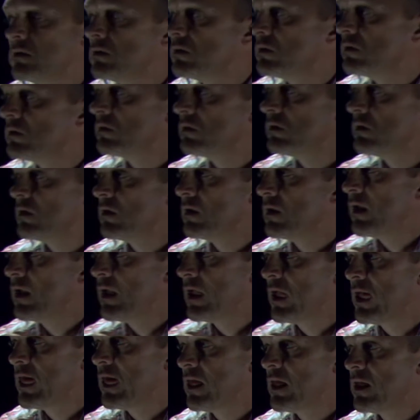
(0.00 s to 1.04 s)
can you come into
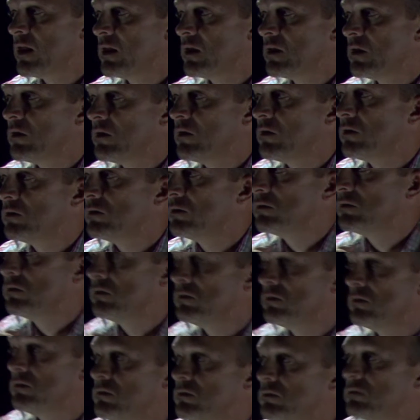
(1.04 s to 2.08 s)
my office and see
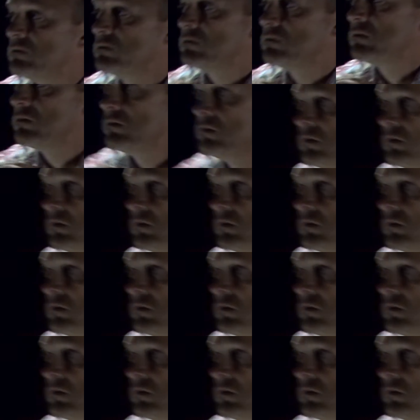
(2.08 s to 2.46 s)
what I can do to